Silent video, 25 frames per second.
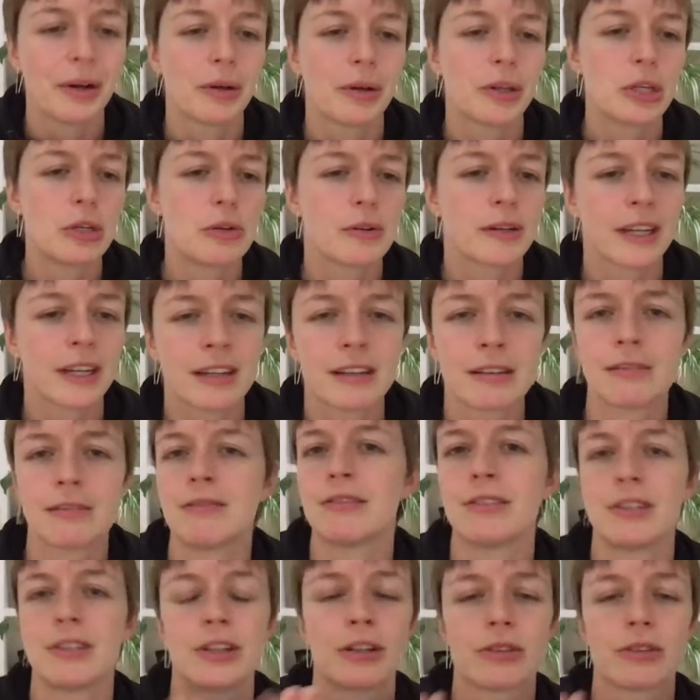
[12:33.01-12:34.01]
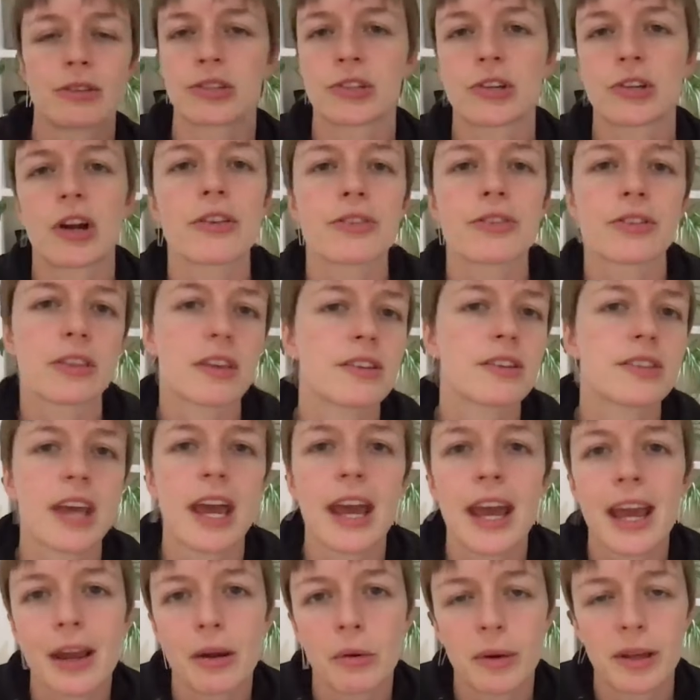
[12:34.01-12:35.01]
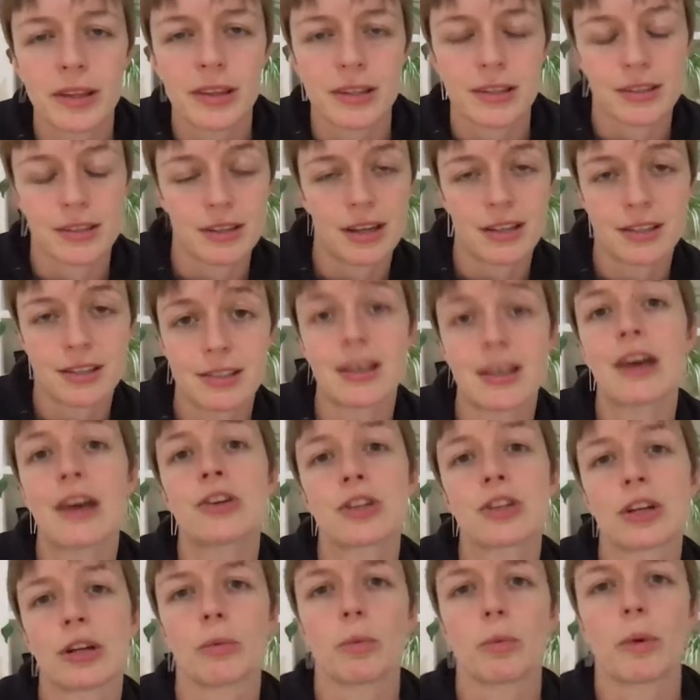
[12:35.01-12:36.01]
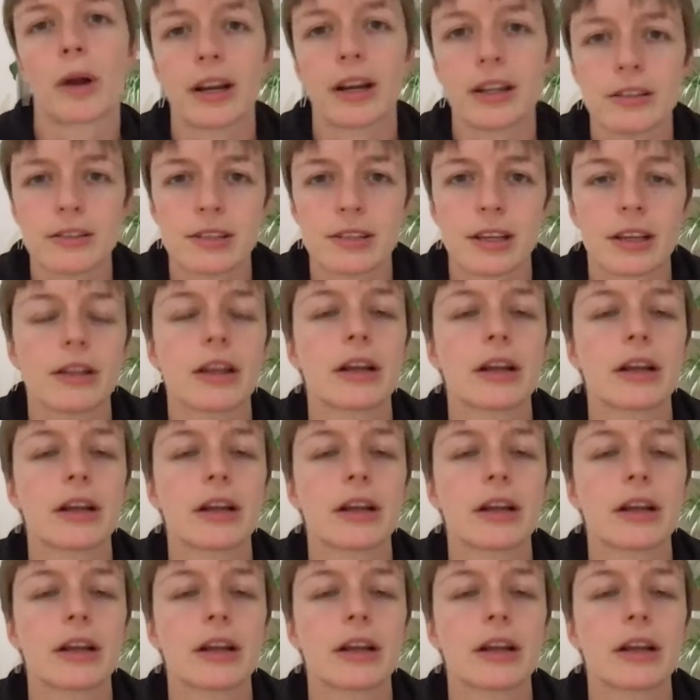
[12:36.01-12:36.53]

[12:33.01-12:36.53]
you can, start the day with a session where you say,